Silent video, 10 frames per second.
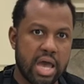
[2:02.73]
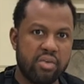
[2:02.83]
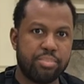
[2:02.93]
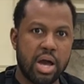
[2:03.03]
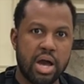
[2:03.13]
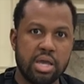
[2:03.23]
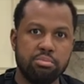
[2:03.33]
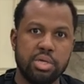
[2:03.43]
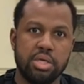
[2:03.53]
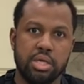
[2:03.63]
have
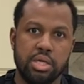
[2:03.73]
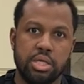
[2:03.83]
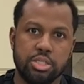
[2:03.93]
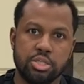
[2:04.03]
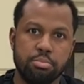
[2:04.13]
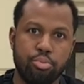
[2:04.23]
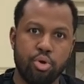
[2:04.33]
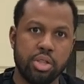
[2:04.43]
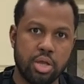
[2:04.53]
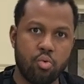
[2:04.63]
behind me is some
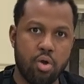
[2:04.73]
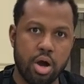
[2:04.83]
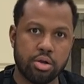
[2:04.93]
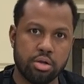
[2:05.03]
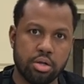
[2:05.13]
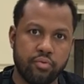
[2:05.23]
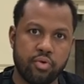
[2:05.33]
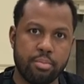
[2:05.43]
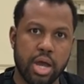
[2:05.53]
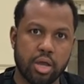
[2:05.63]
boiling water
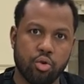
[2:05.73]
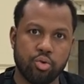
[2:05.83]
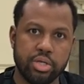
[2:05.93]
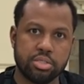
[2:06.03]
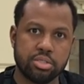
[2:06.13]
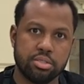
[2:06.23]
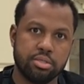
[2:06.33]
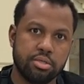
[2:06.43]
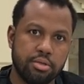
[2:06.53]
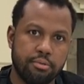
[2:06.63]
for my grits.
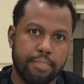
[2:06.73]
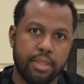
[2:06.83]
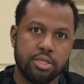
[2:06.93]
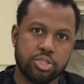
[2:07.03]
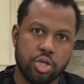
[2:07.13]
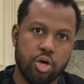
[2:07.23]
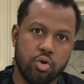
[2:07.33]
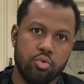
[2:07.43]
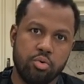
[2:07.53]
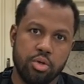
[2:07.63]

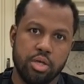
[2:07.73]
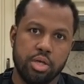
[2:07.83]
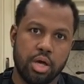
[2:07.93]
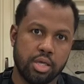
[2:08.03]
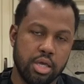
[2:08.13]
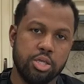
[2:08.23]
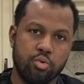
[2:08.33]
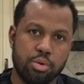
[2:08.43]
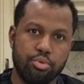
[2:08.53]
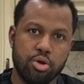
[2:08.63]
So again,
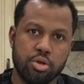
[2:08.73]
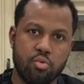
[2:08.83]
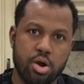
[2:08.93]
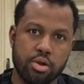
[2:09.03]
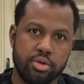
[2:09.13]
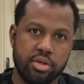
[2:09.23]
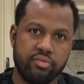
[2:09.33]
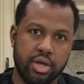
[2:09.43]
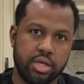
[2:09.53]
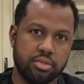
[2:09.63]
you wanna boil your water in
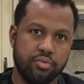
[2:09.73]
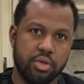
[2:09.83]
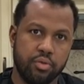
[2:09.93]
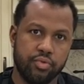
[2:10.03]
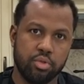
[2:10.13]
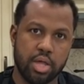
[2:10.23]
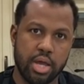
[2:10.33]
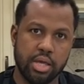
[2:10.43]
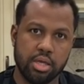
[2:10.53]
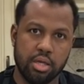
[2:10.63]
advance if, if you
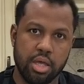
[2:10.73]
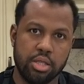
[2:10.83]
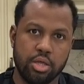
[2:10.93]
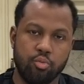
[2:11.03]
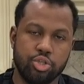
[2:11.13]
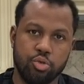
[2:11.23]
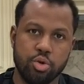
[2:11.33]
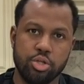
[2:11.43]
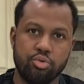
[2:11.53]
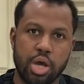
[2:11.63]
like, and then what you
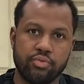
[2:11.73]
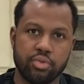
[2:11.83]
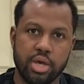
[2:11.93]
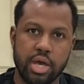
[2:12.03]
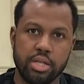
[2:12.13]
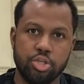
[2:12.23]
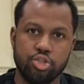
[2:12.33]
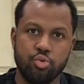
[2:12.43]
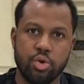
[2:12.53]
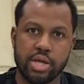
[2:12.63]
wanna do after that
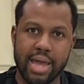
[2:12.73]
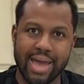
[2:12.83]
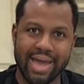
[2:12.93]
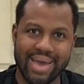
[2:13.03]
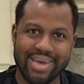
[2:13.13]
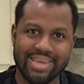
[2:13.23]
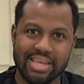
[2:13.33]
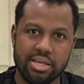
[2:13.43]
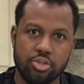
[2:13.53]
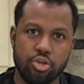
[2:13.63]
is you wanna add
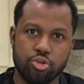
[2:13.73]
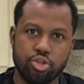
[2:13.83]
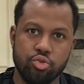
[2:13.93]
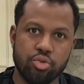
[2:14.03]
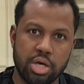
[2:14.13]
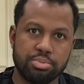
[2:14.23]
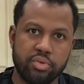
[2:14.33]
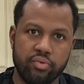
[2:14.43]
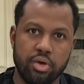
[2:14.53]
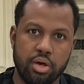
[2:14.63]
in your two cups
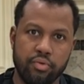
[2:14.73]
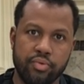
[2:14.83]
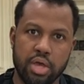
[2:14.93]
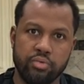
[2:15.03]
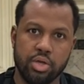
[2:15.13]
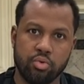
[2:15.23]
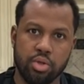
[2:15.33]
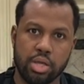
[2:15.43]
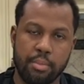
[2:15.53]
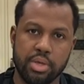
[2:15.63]
of, of heavy
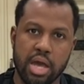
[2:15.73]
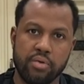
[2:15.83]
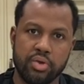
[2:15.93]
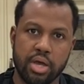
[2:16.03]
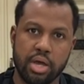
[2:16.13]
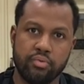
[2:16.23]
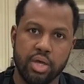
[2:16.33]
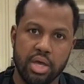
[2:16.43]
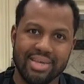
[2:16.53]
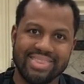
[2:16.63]
cream, I mean half and half.
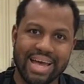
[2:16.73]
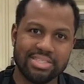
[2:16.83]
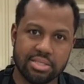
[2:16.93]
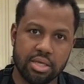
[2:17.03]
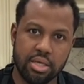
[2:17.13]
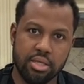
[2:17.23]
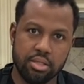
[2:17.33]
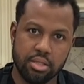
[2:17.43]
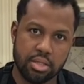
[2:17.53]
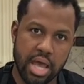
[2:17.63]
That's the key,
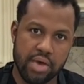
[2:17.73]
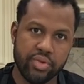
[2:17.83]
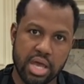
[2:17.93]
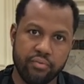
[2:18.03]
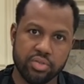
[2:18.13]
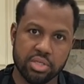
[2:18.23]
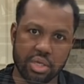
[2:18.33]
half and half is the